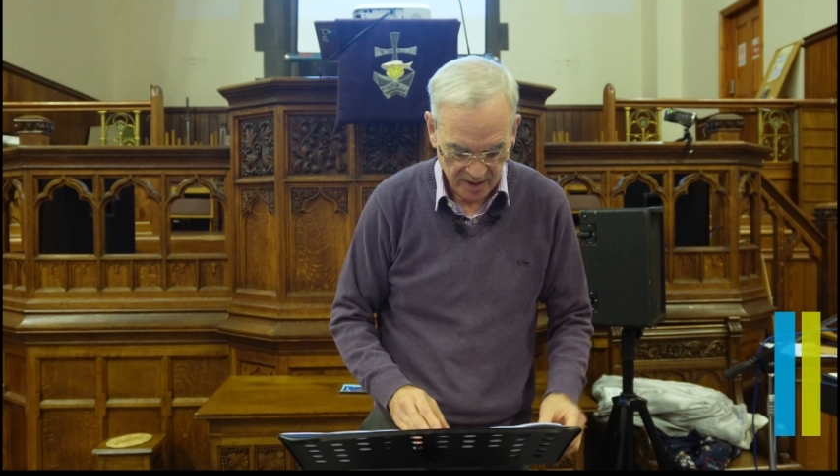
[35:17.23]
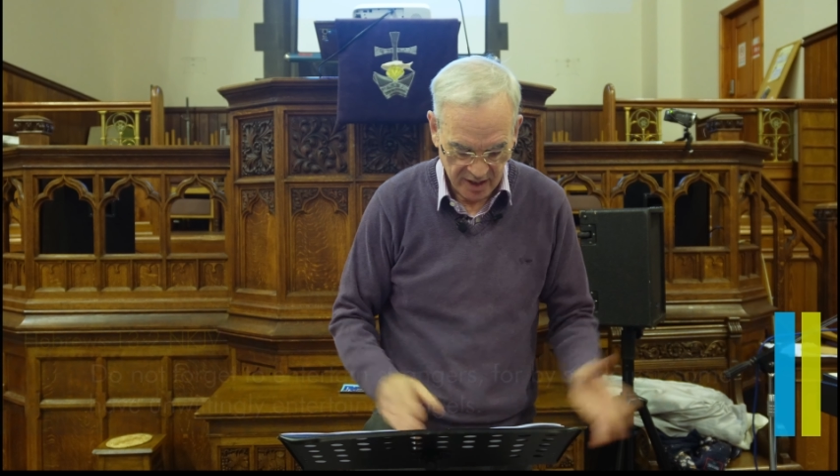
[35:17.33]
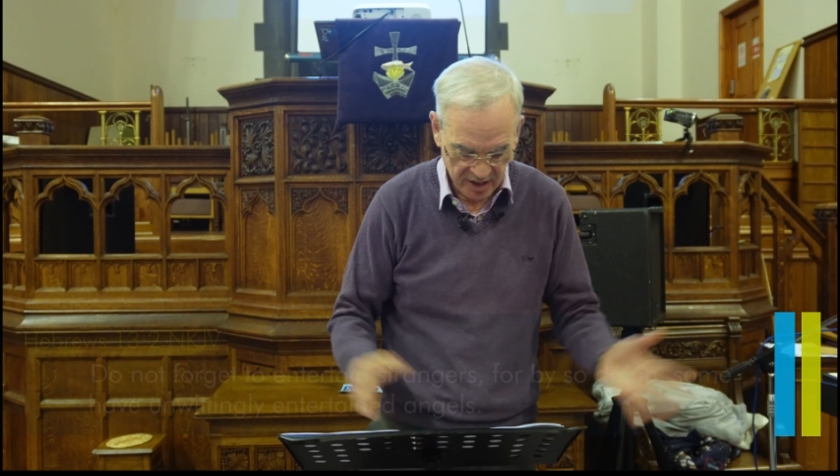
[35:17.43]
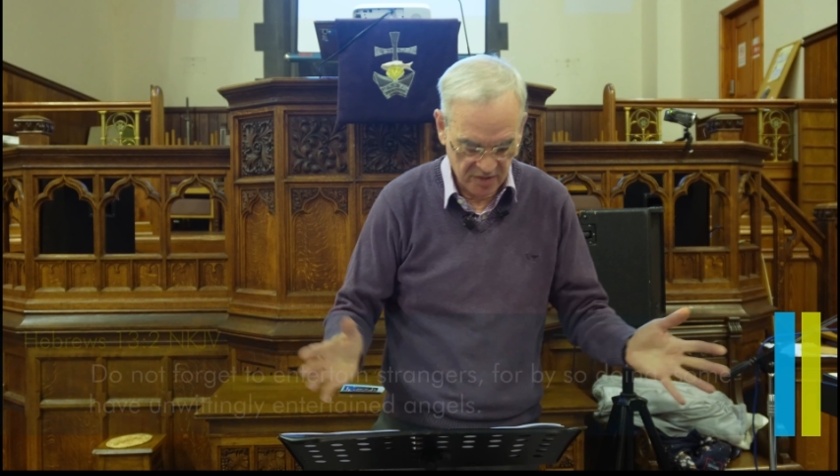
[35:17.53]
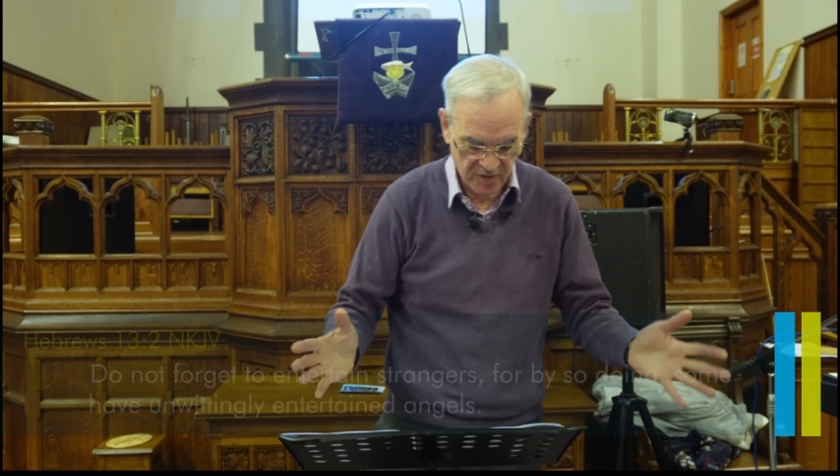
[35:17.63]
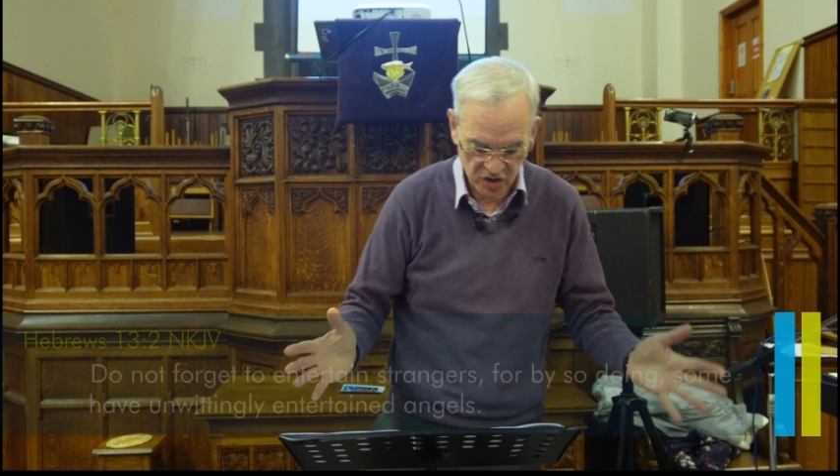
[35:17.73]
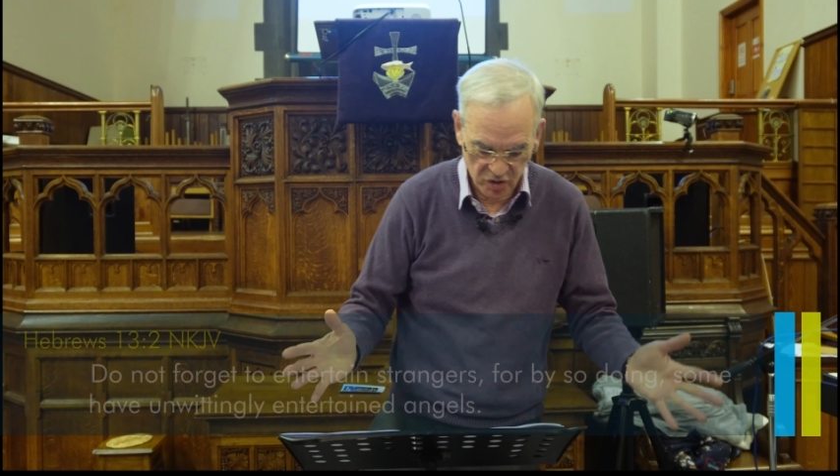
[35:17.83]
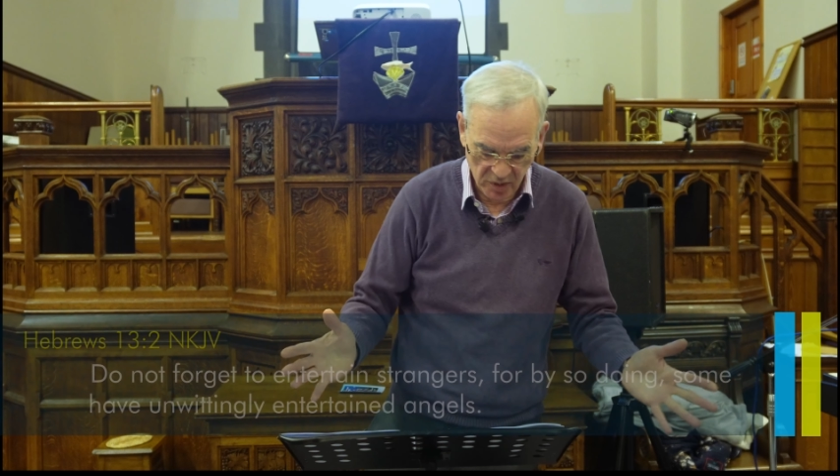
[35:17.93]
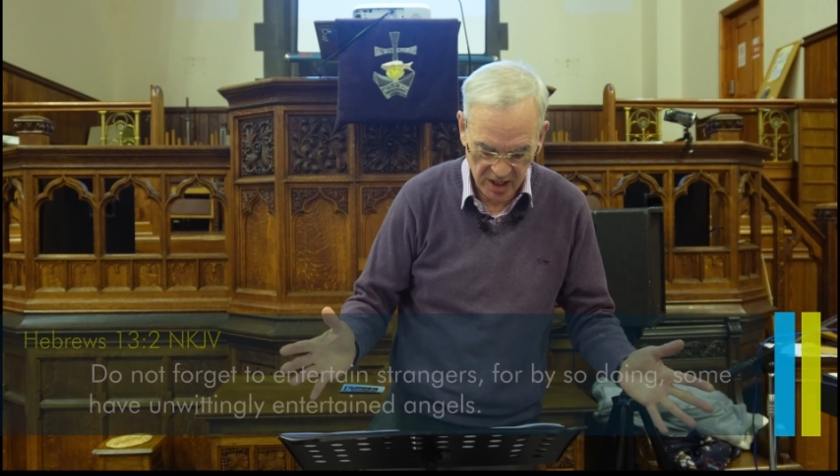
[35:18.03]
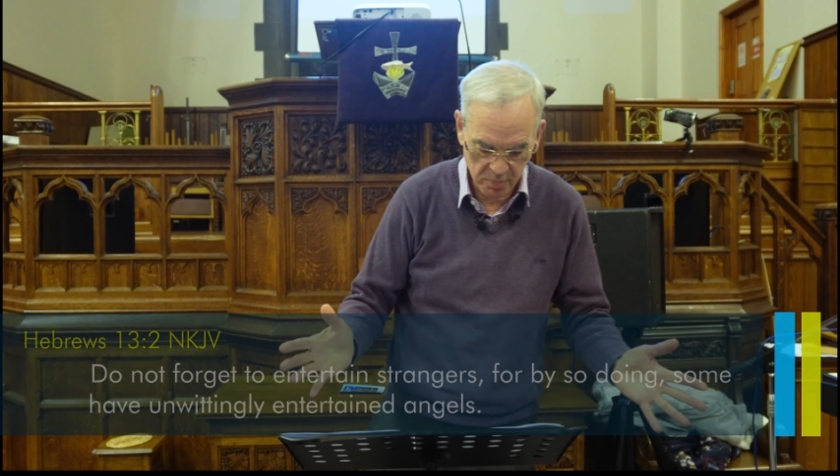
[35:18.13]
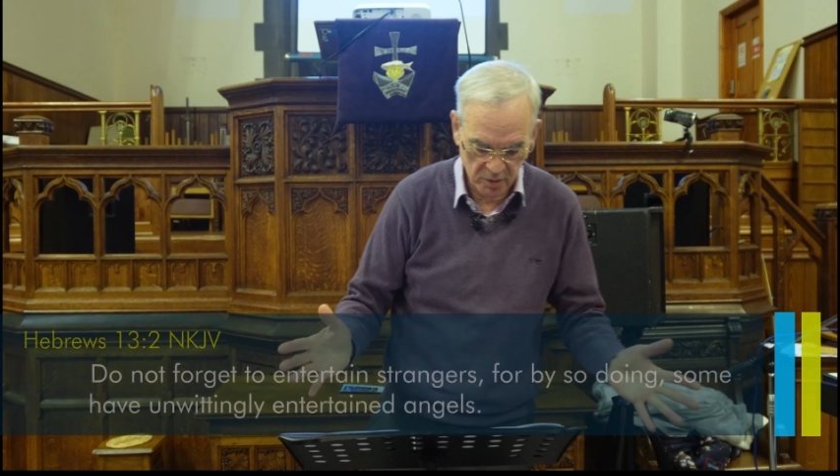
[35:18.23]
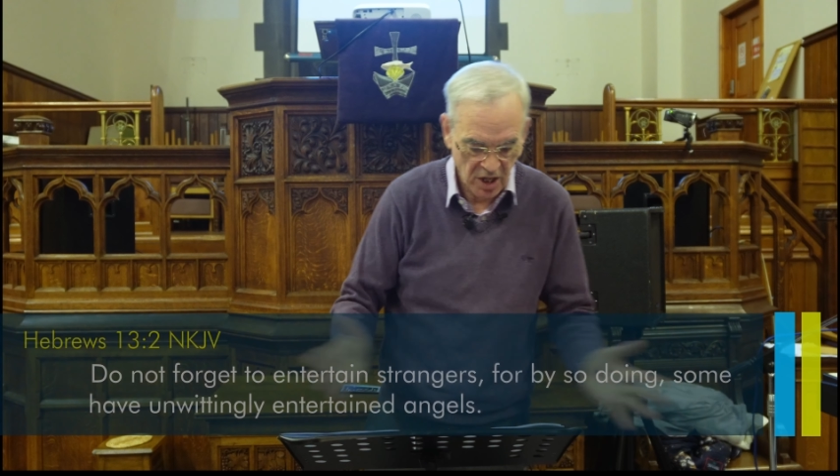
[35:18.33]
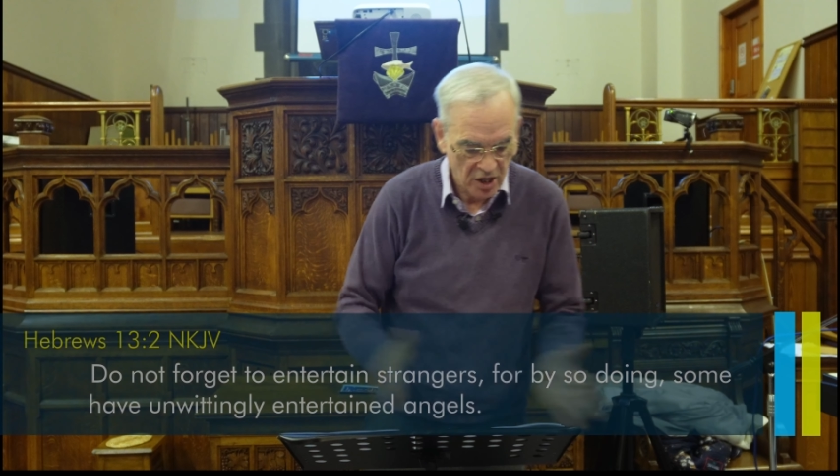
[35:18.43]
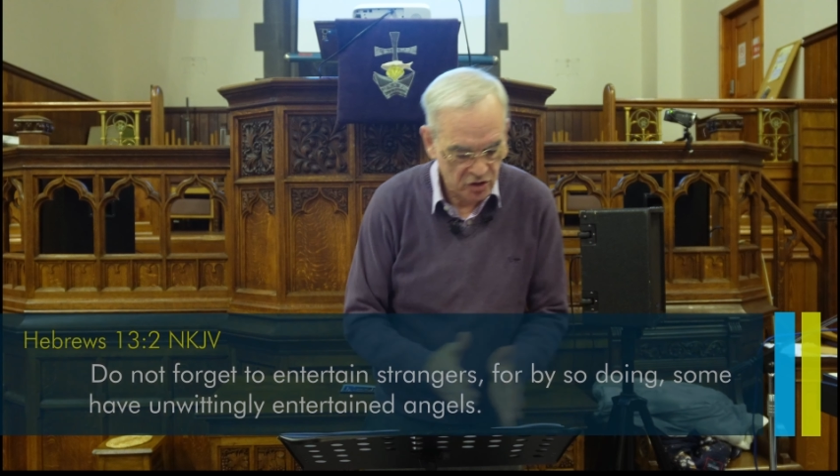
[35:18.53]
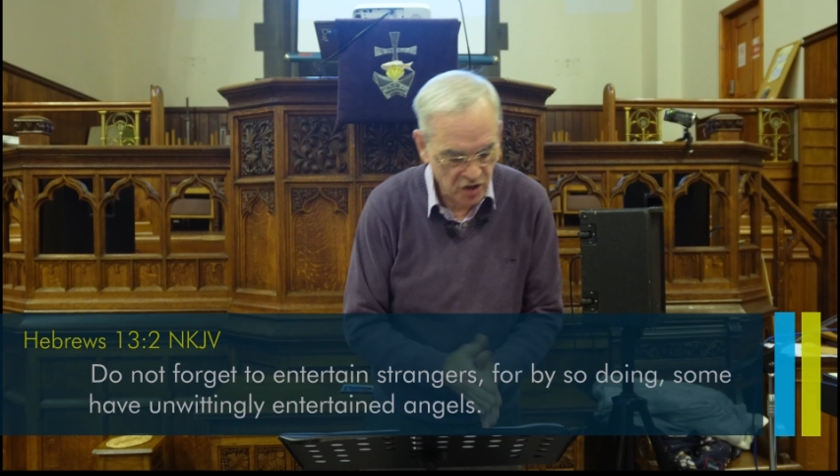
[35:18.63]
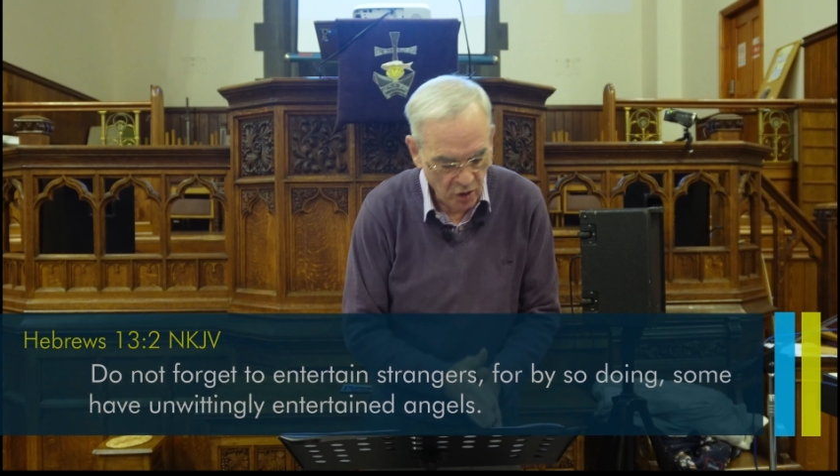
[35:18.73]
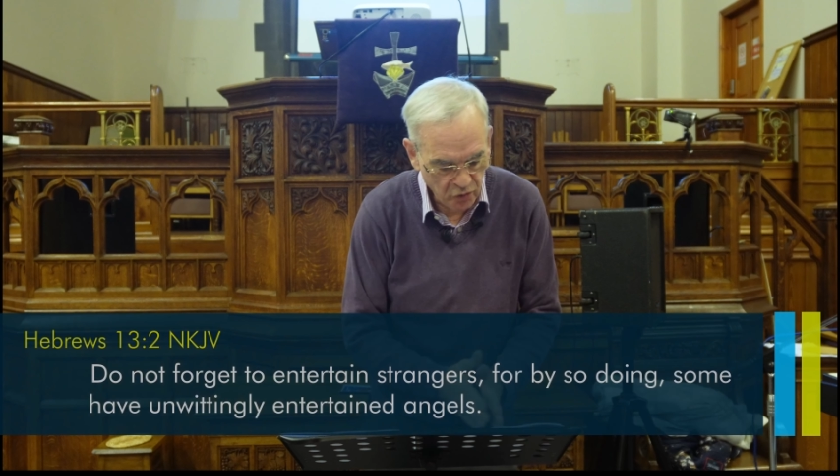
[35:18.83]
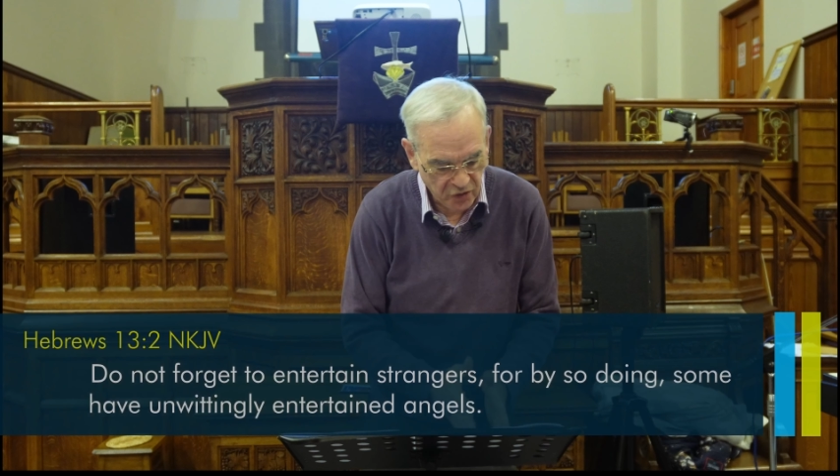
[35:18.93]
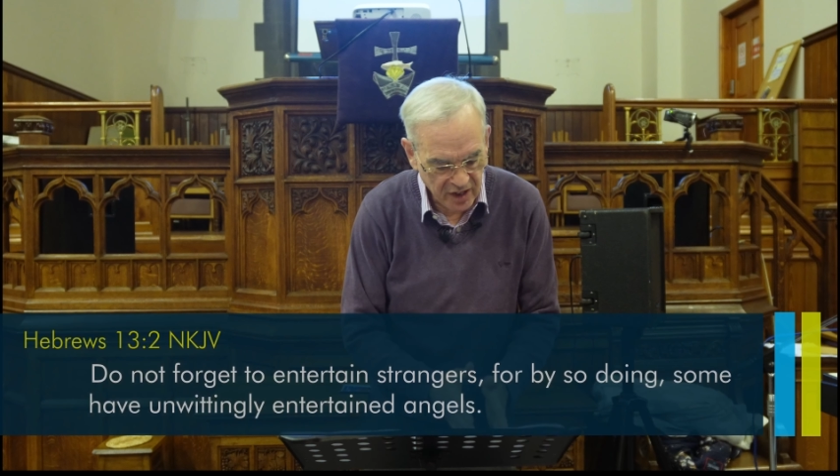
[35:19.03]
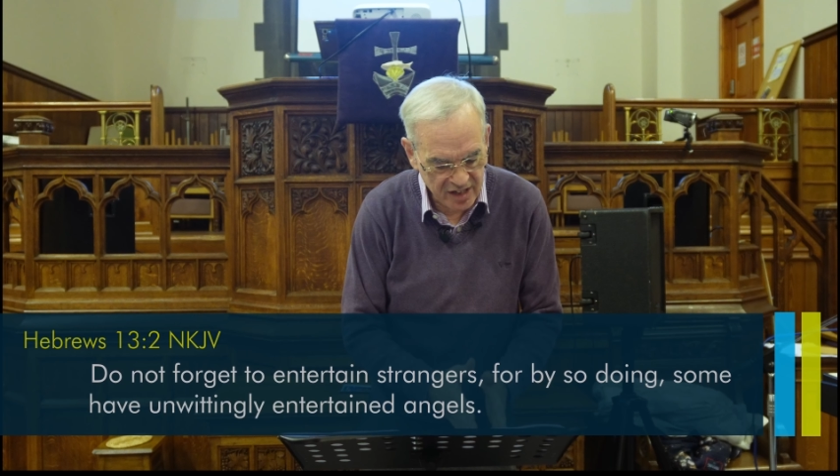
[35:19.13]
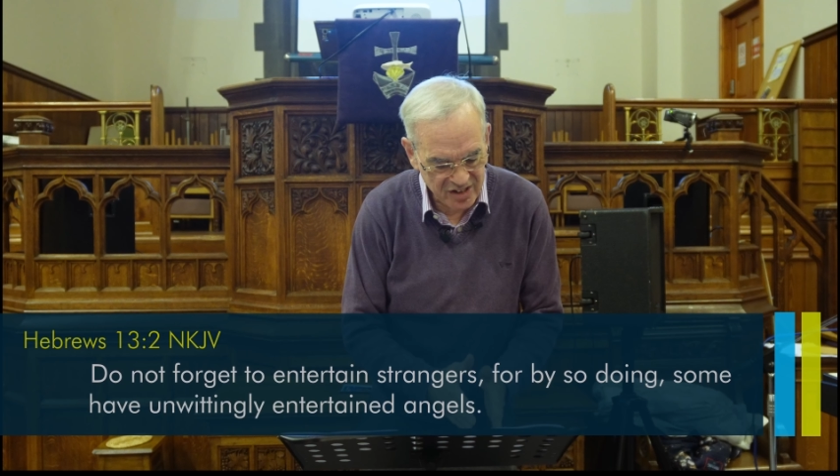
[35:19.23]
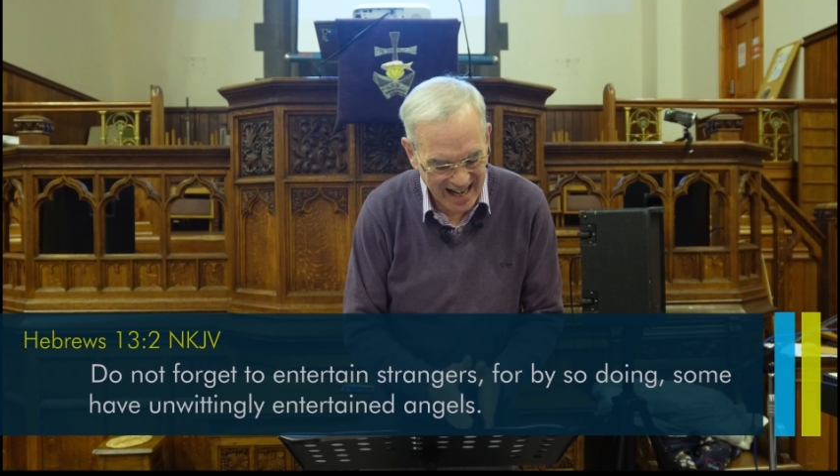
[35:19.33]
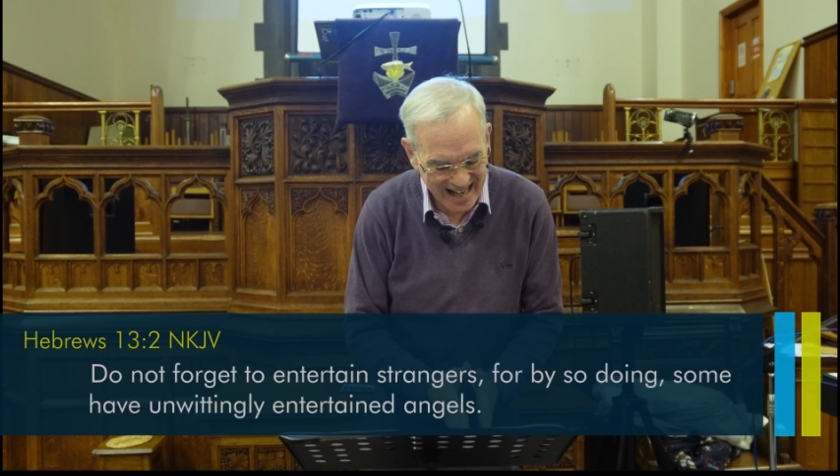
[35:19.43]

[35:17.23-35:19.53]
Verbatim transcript: Here's a verse from Hebrews. Don't forget to